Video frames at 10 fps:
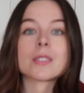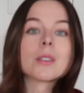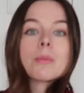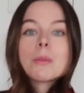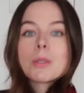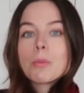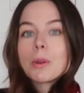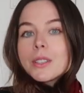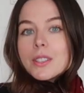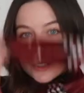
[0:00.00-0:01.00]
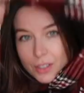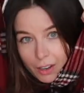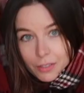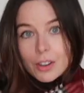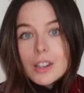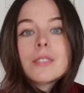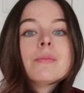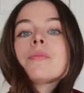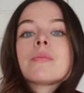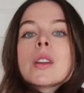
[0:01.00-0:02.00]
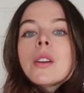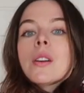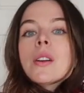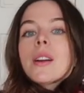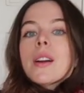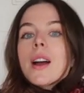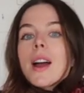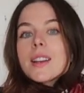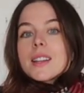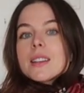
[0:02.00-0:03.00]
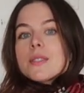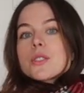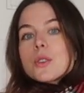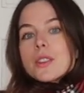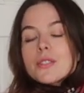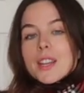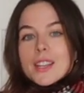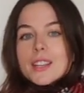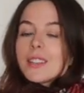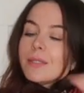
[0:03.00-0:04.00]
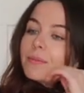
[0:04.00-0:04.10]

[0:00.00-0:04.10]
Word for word: Sometimes I'll put this scarf on and it gives sort of like